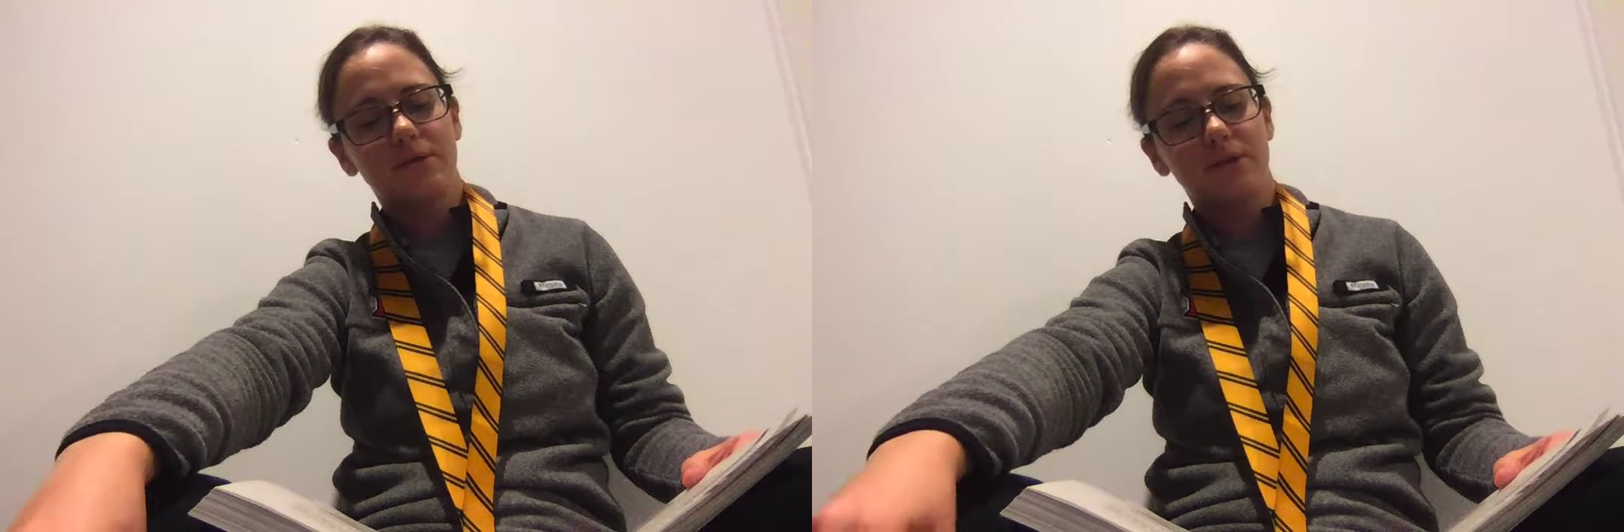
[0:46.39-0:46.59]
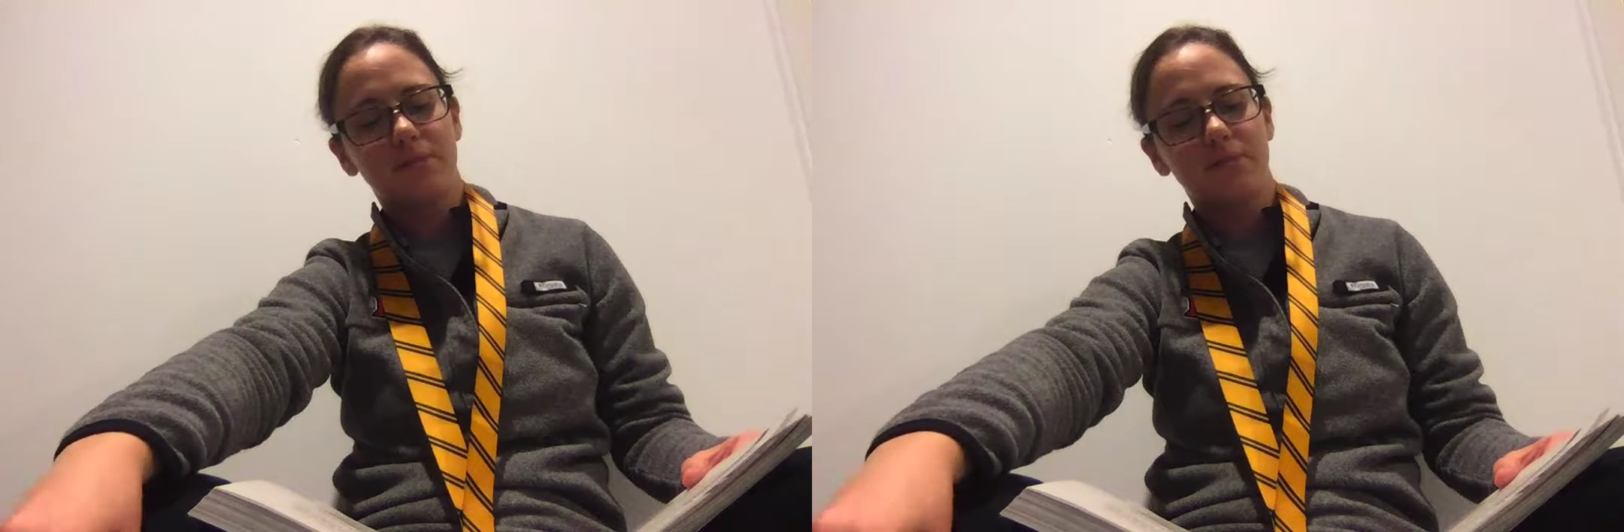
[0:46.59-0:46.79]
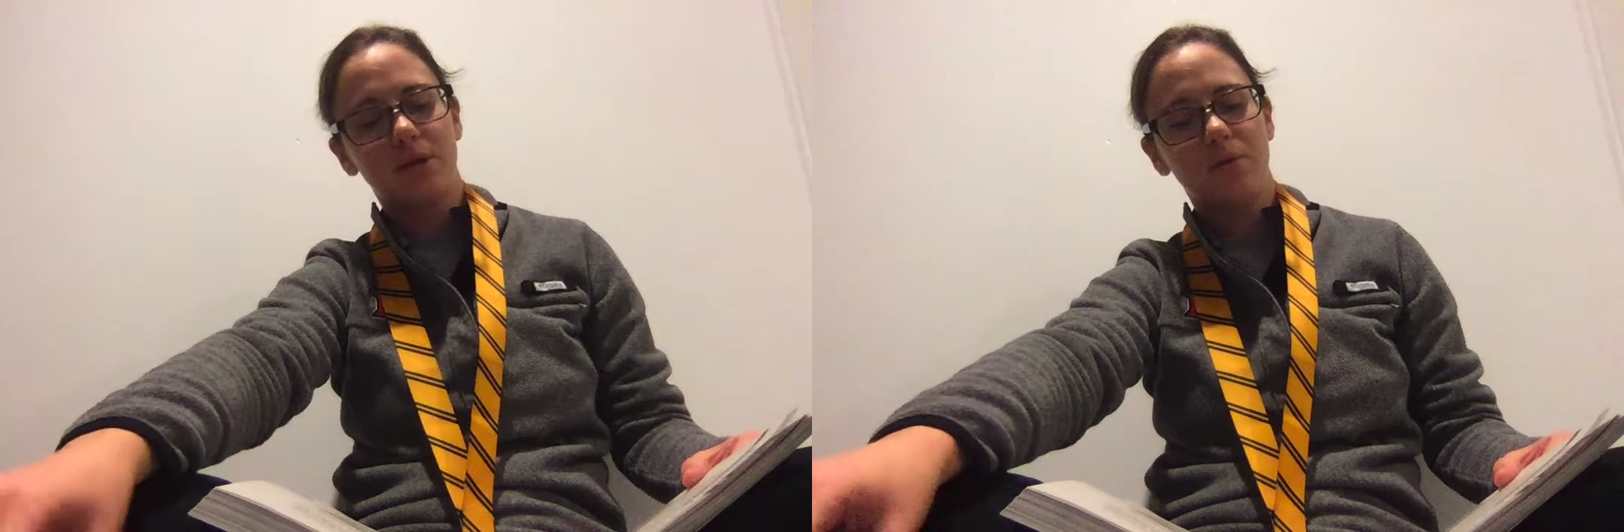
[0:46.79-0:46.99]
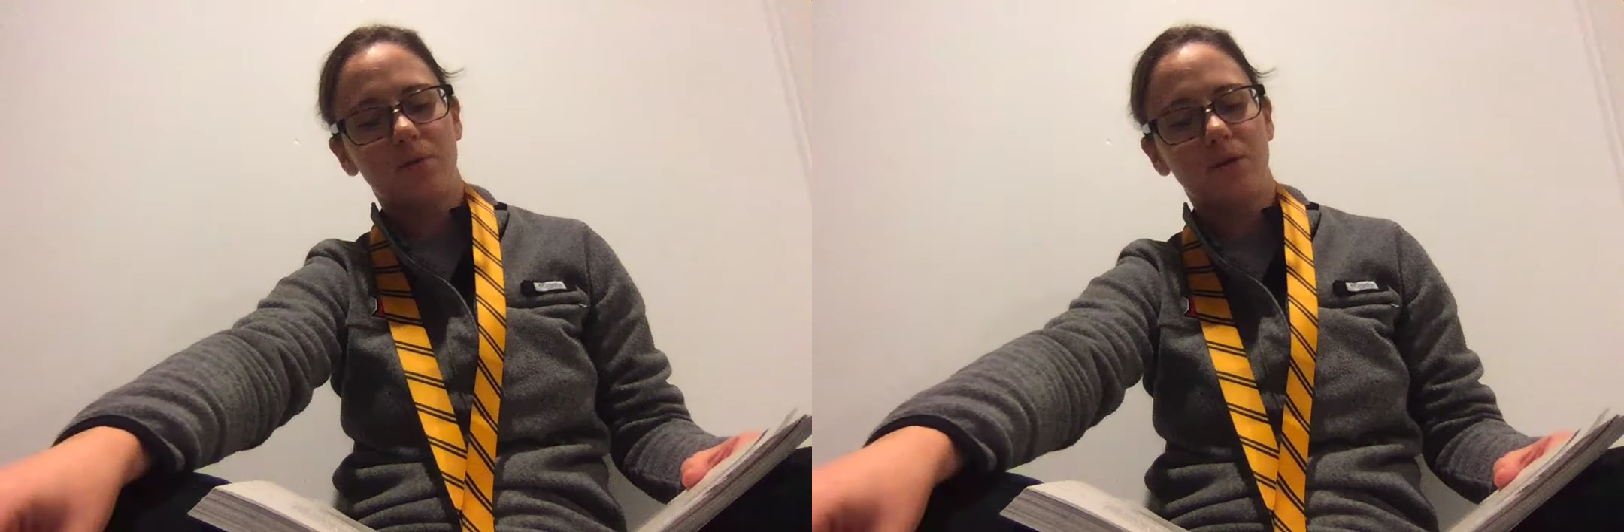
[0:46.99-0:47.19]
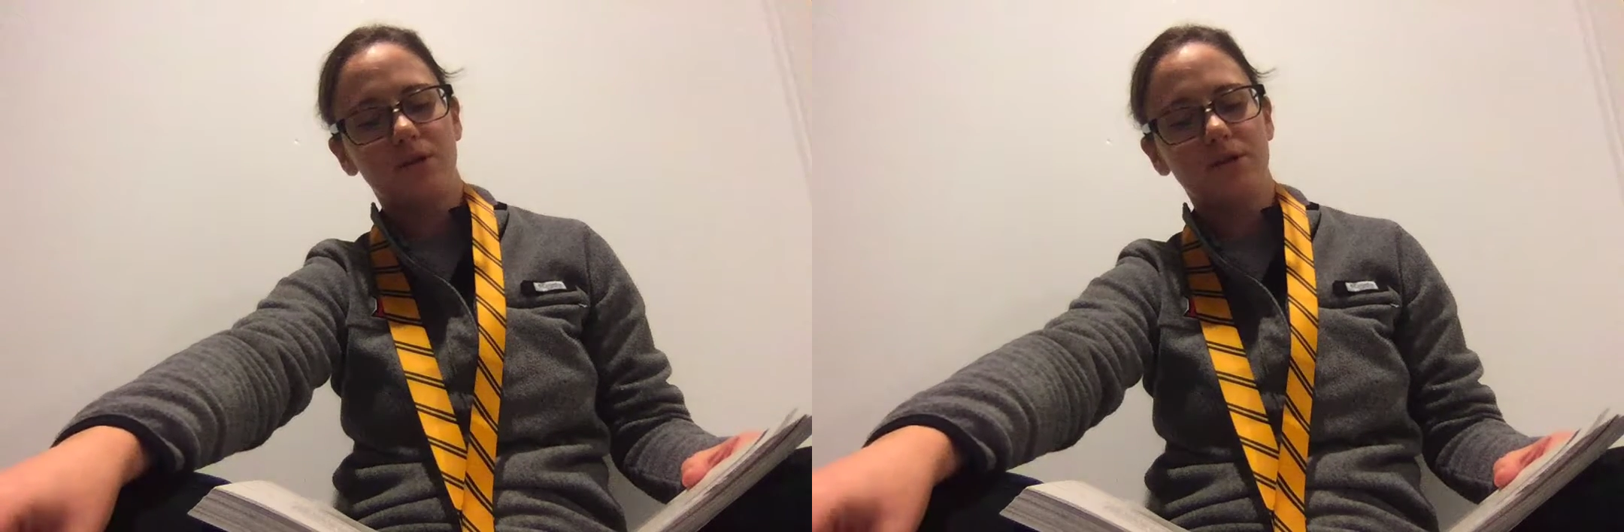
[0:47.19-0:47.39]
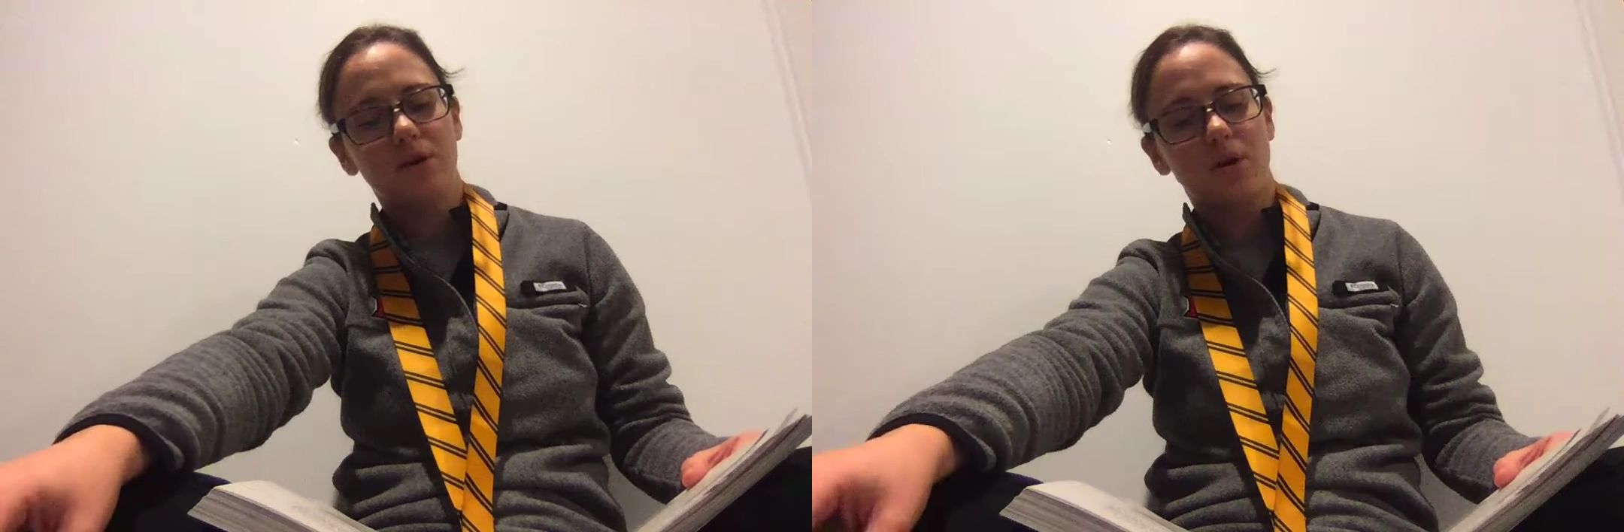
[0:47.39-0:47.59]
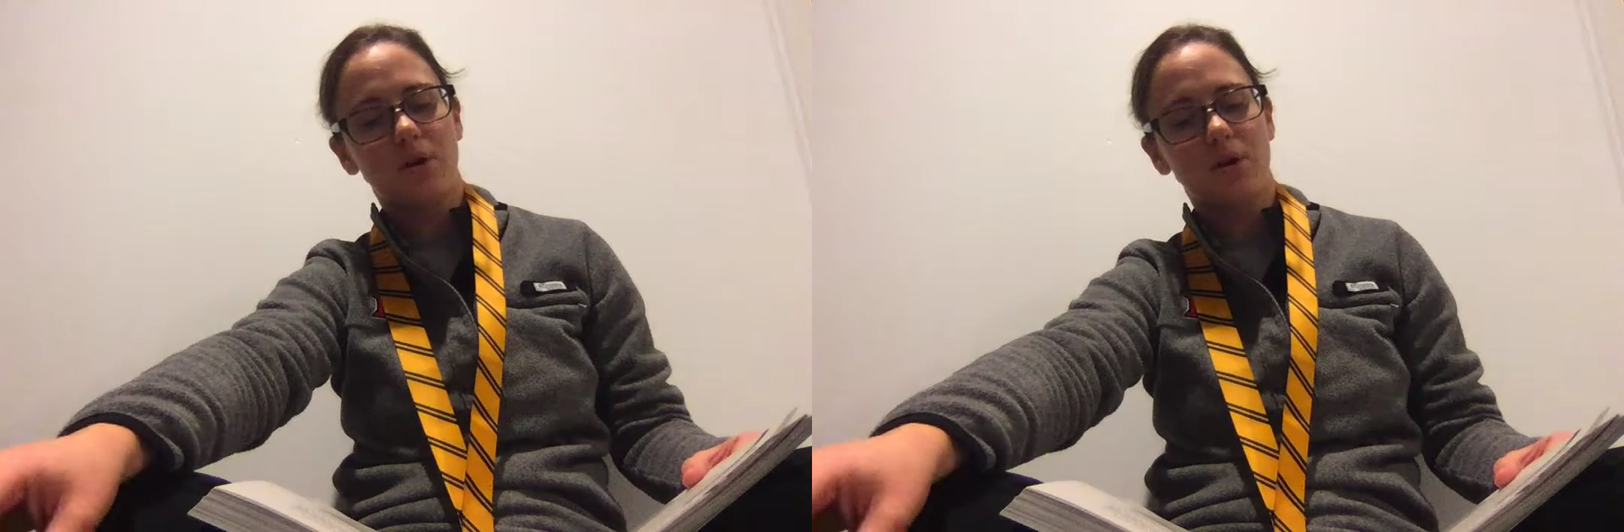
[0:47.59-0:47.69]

something works